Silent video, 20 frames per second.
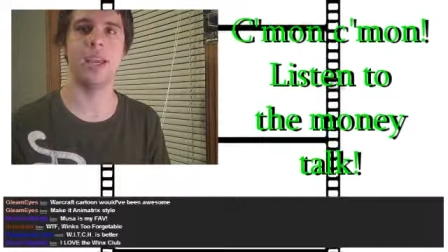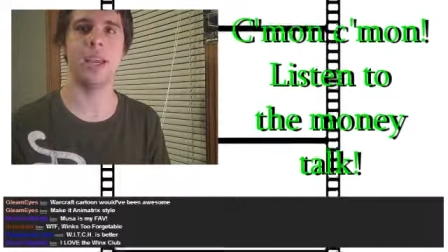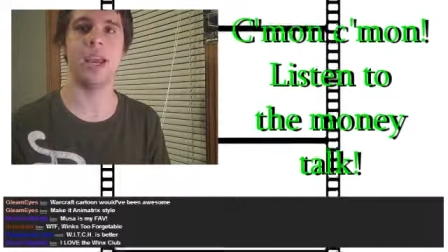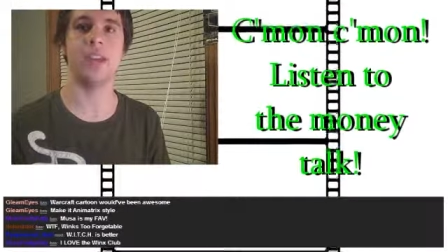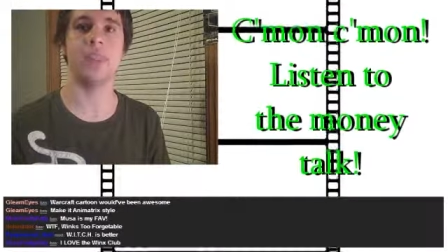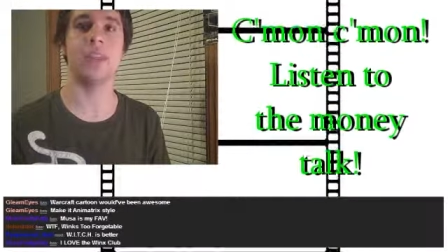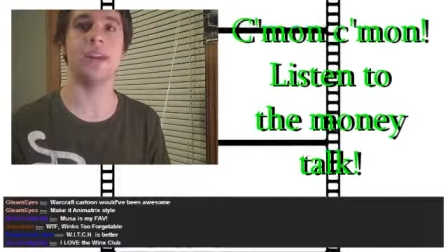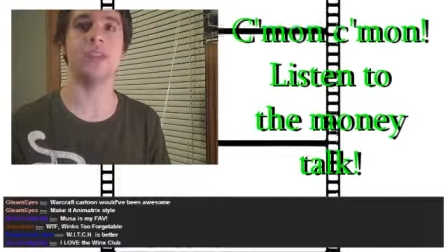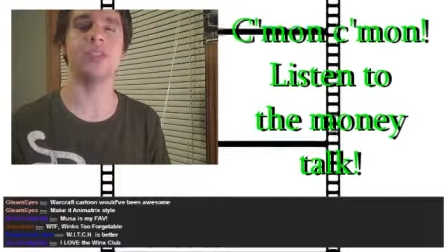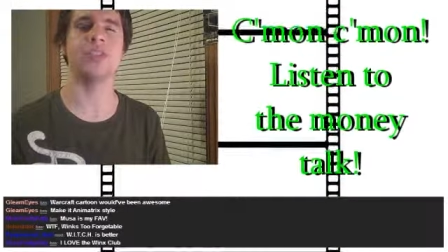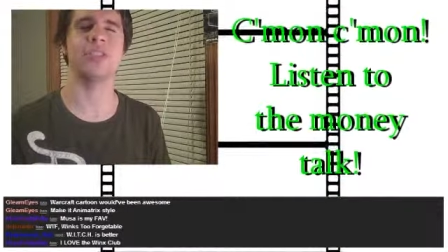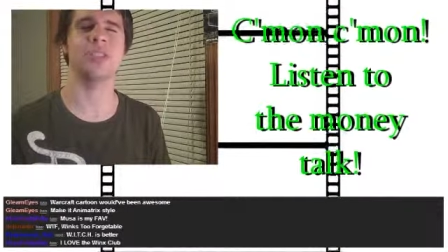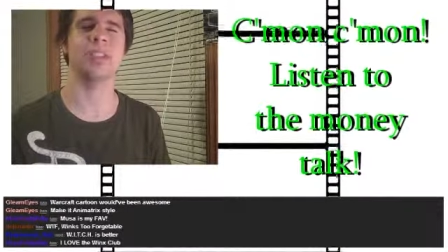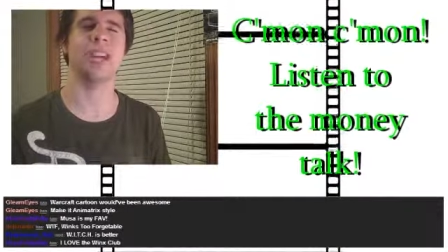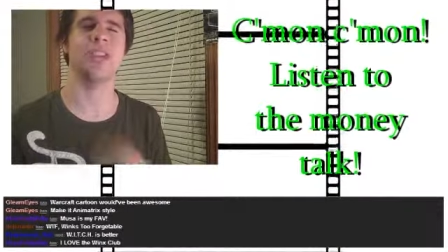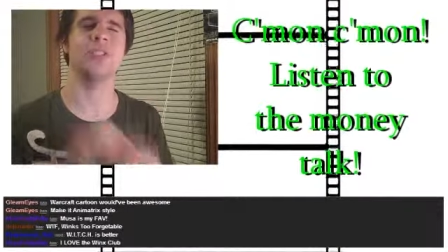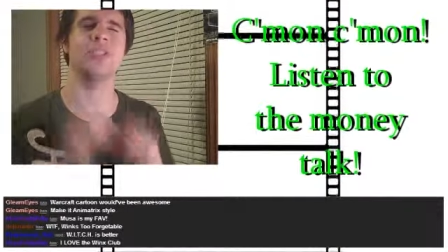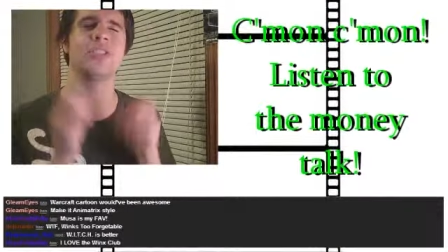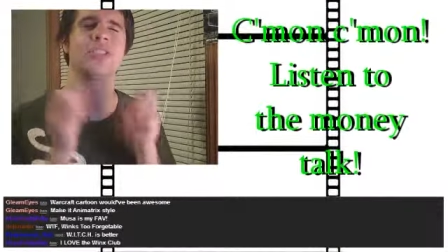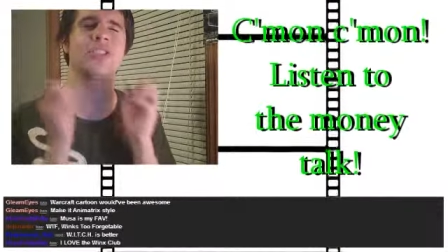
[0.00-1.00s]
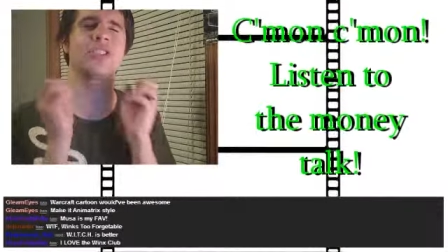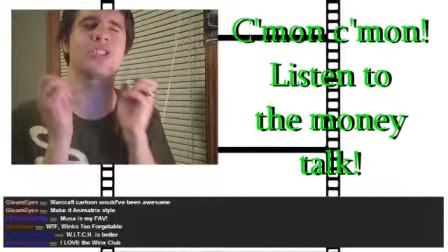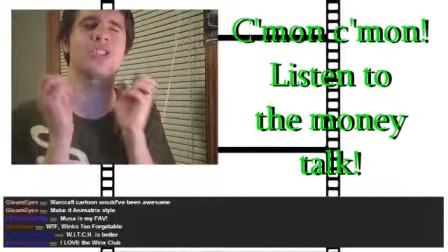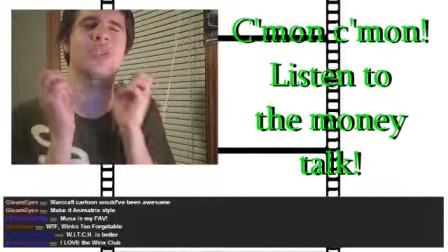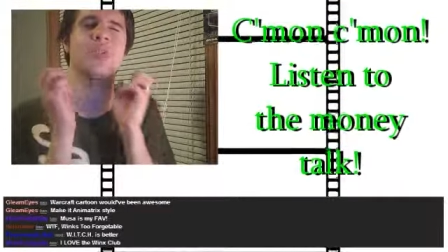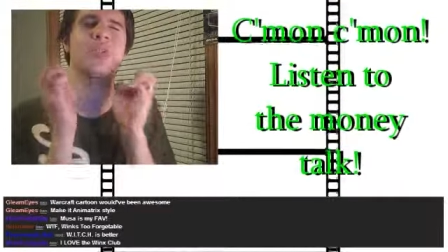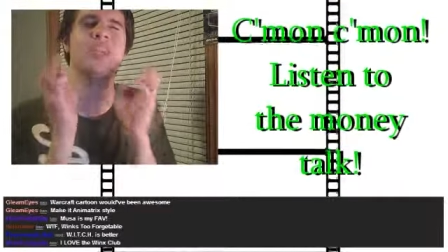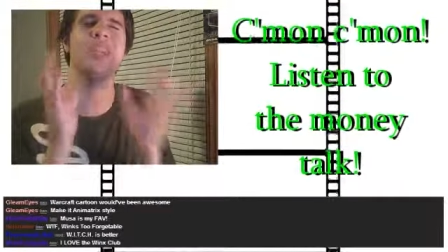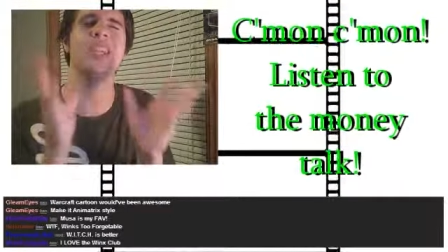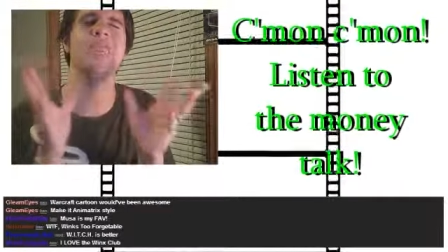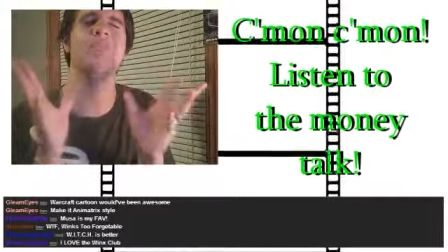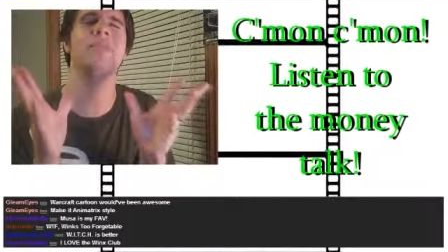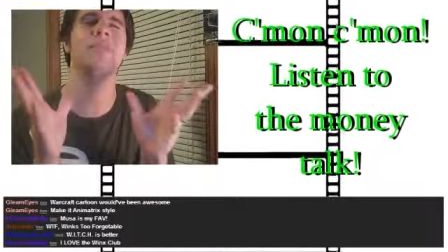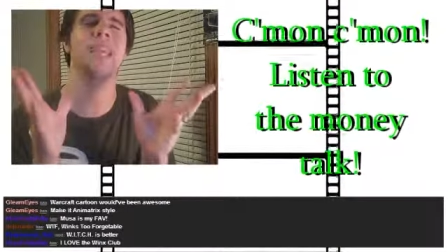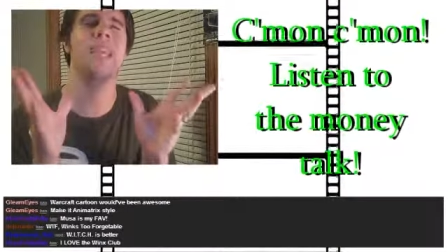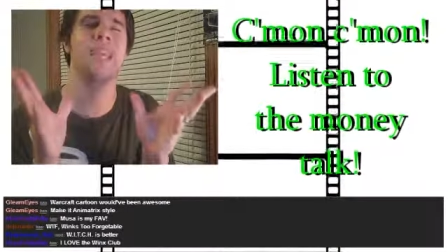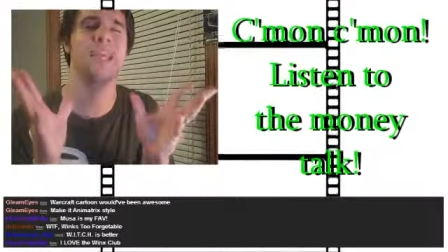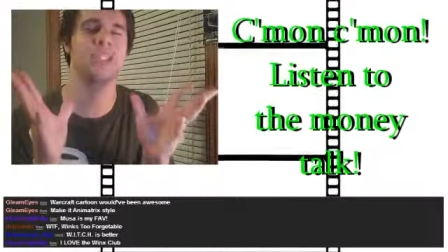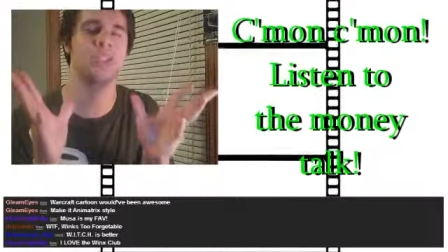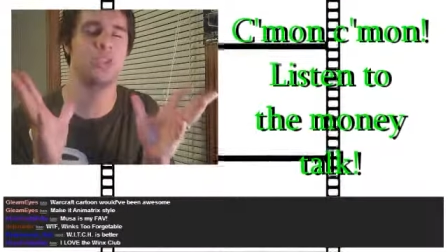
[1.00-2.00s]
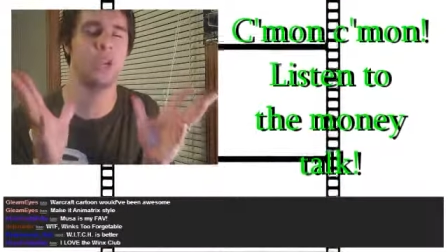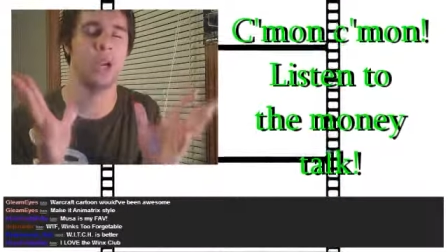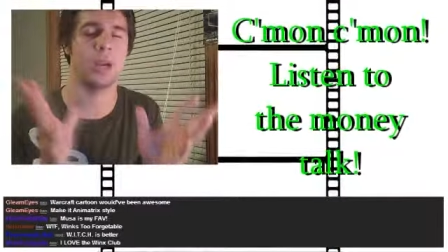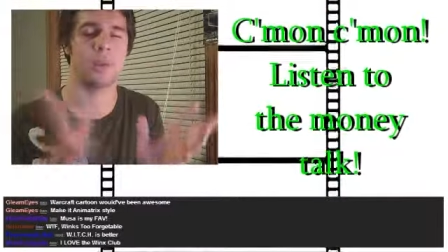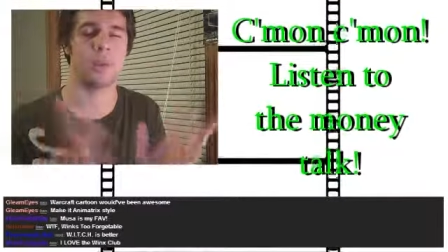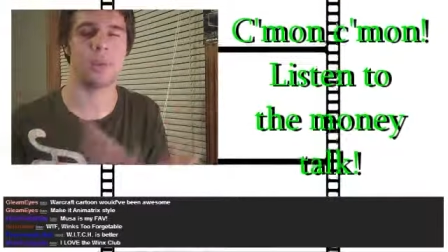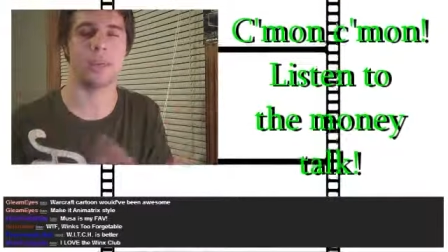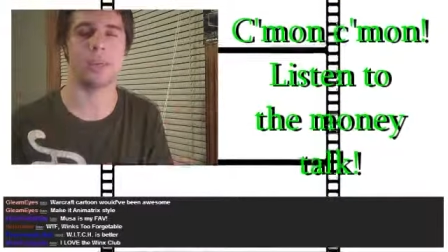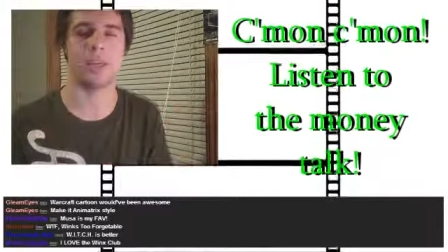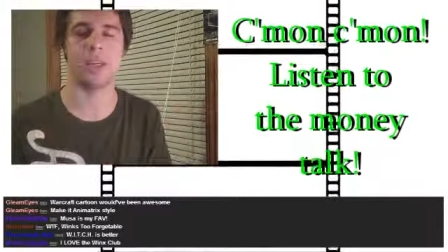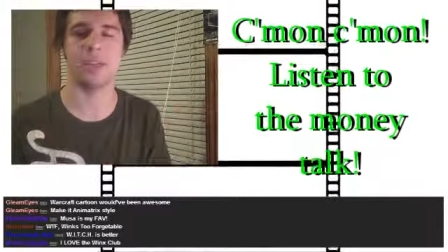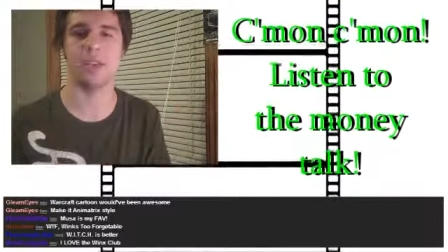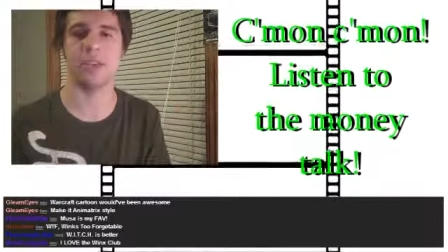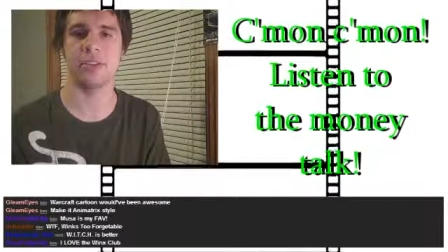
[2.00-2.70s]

and that just kind of screamed cash grab to me.